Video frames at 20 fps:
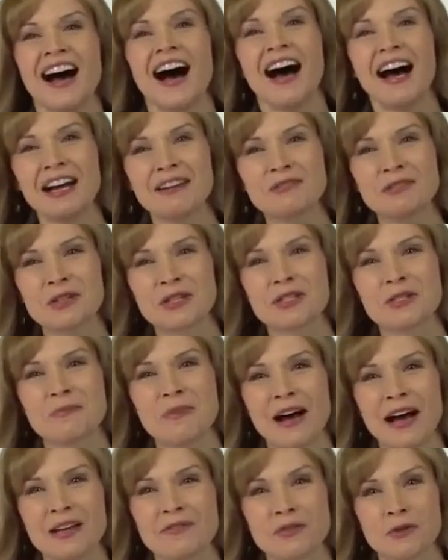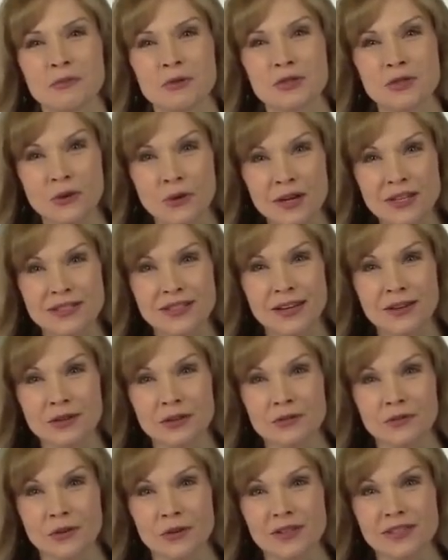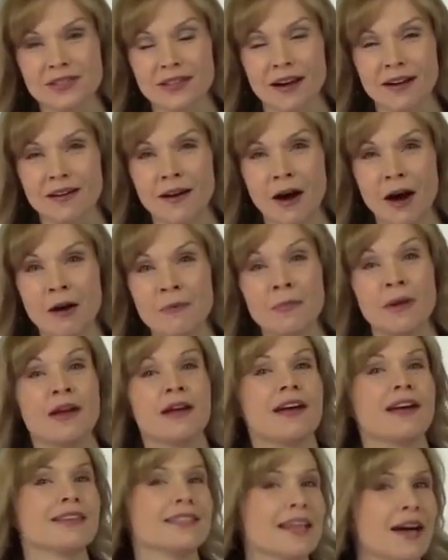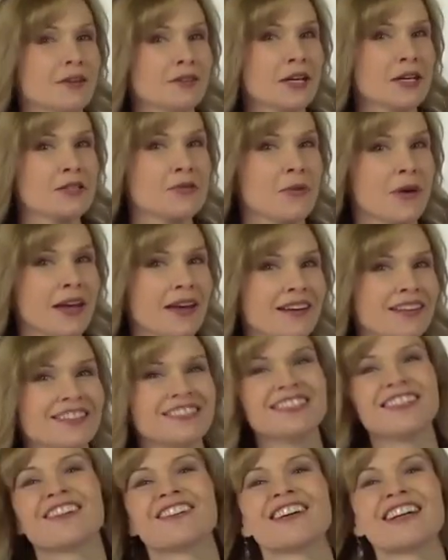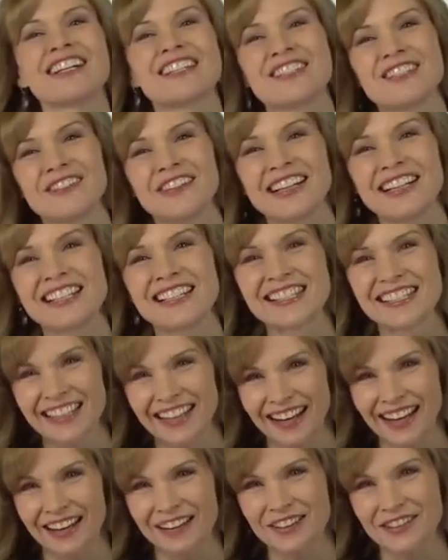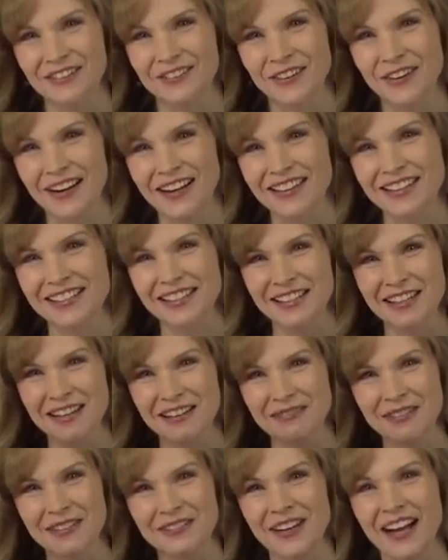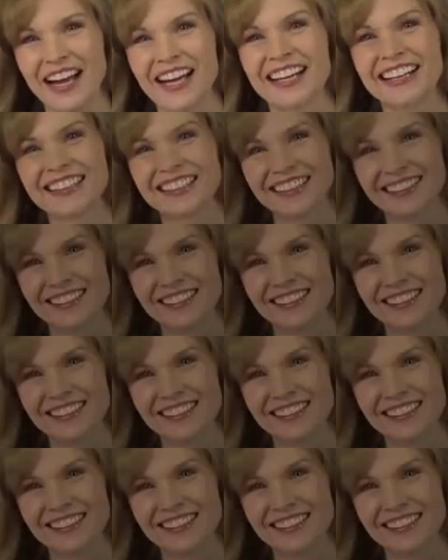I'm Tricia Pine from rejoice in your voice dot com. Until next week, rejoice in your voice. Bye-bye.